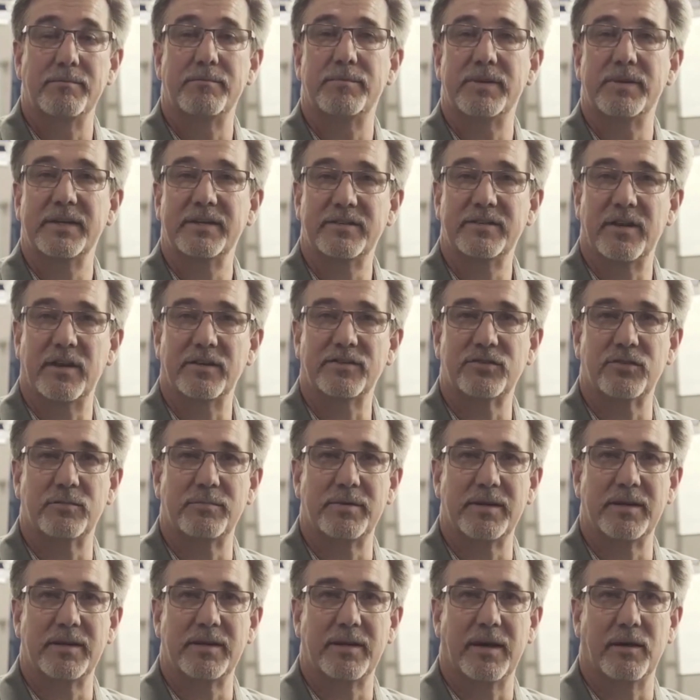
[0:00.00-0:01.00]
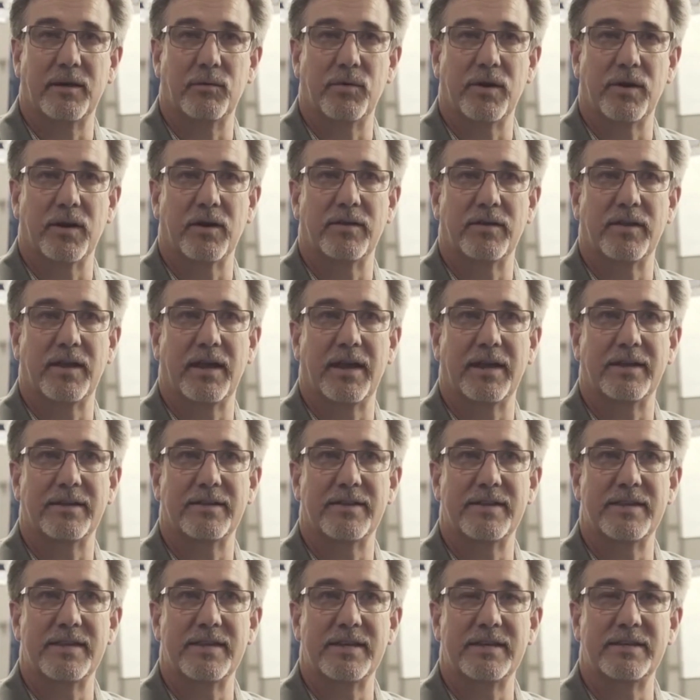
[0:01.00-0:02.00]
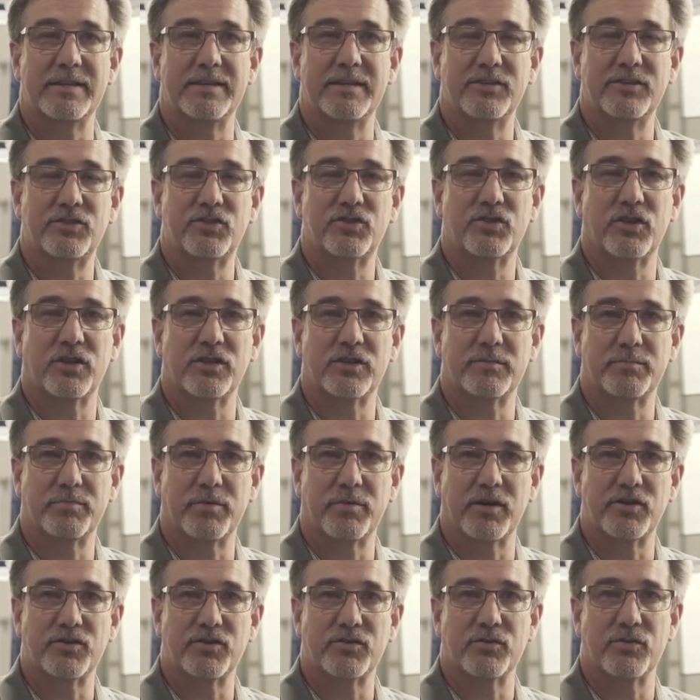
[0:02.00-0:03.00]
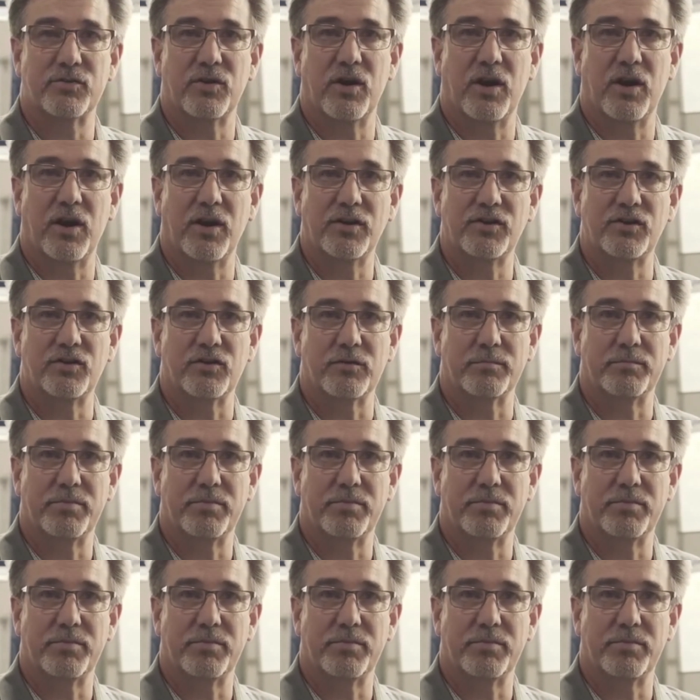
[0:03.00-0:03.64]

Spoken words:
Please also be aware that the discharge pressure on your